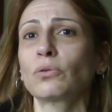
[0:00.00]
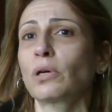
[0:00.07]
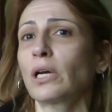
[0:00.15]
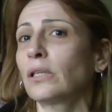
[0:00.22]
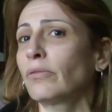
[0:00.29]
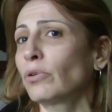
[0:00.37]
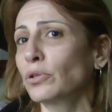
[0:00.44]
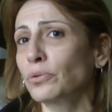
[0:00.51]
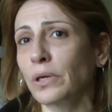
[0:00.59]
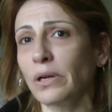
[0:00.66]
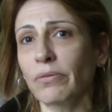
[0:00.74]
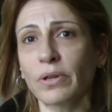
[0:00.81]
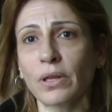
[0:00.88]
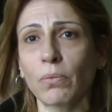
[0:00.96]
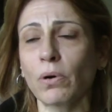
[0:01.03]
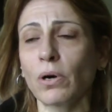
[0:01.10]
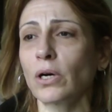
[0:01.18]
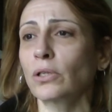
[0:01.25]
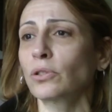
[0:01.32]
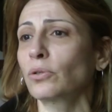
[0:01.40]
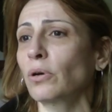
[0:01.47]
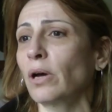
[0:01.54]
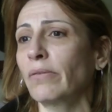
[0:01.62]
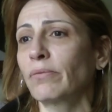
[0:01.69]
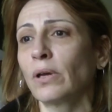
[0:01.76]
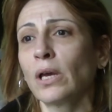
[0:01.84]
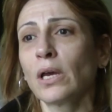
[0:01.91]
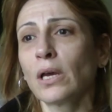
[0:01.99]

to get divorced whenever they want, to have